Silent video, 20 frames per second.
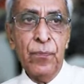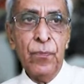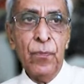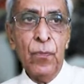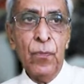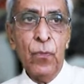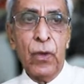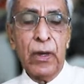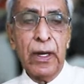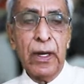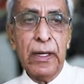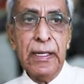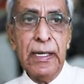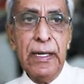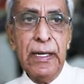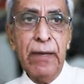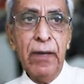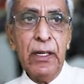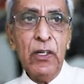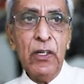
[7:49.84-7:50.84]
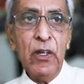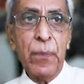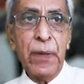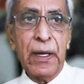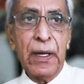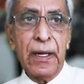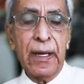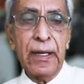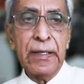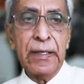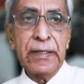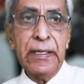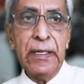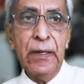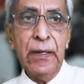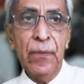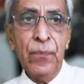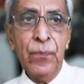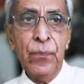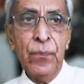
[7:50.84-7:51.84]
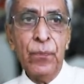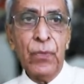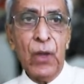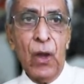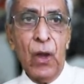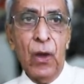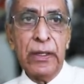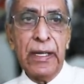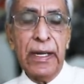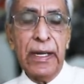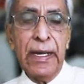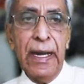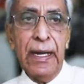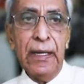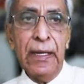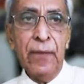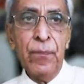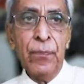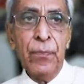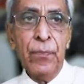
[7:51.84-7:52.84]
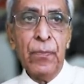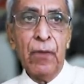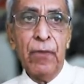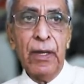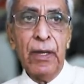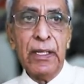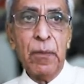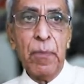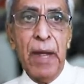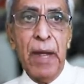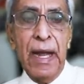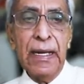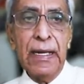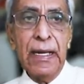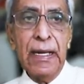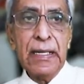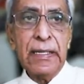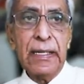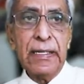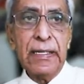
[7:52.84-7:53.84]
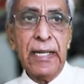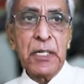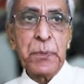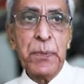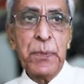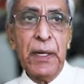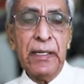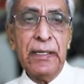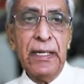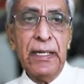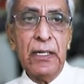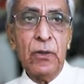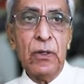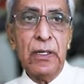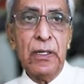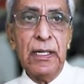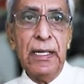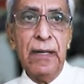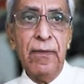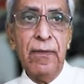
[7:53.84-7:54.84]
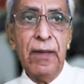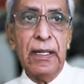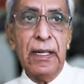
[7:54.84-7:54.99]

for a delivery of a currency on the date when the bankers are expected to deliver the